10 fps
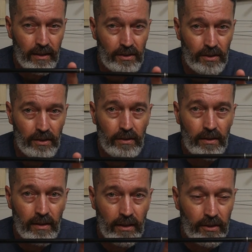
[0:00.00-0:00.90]

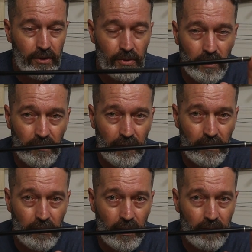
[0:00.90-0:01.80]
insert, the
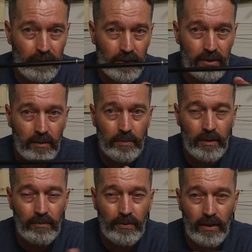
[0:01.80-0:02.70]
125 grain field tip
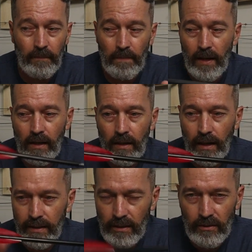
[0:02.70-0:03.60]
up front.
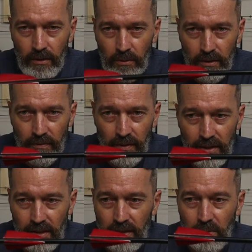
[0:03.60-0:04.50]
I don't know what the
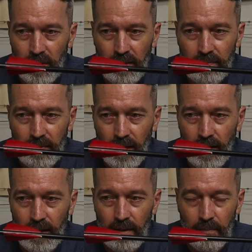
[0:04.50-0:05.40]
fletchings weigh,
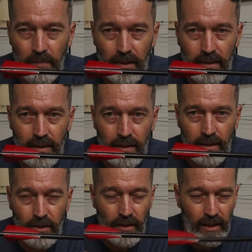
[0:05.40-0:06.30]
and
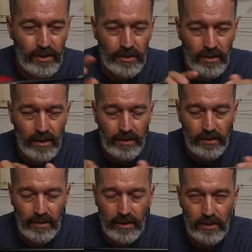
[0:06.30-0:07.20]
then you add your nock
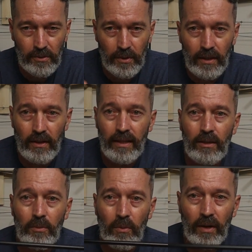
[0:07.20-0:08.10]
on there as well. And
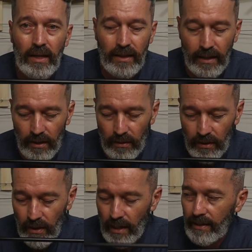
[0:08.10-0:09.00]
then we weigh the
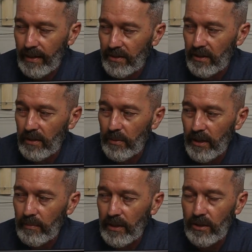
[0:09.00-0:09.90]
arrow. That's gonna
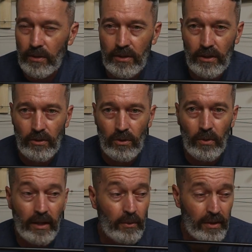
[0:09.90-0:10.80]
bring me to a total
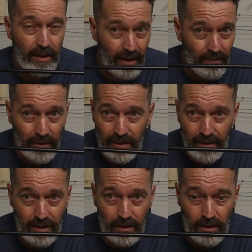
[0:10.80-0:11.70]
weight with
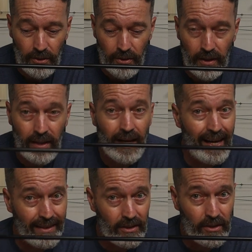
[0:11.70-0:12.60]
everything included
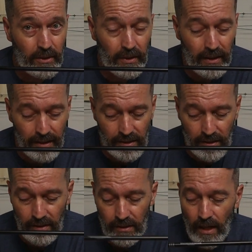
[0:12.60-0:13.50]
at 31
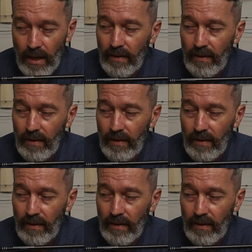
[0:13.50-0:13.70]
inches,